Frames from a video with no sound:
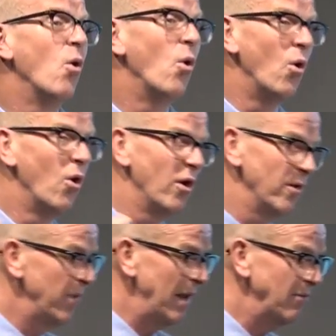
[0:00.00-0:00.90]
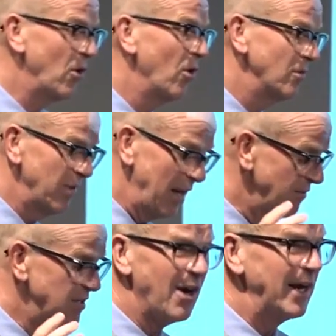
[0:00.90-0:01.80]
or they've, got,
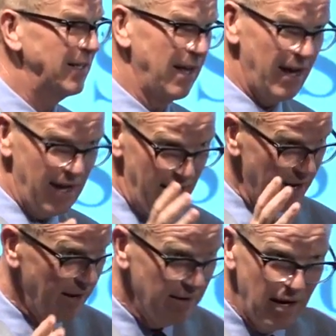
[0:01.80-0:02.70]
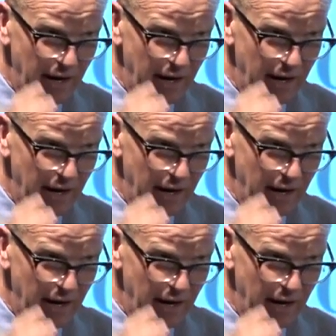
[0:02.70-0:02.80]
they've dyed their hair.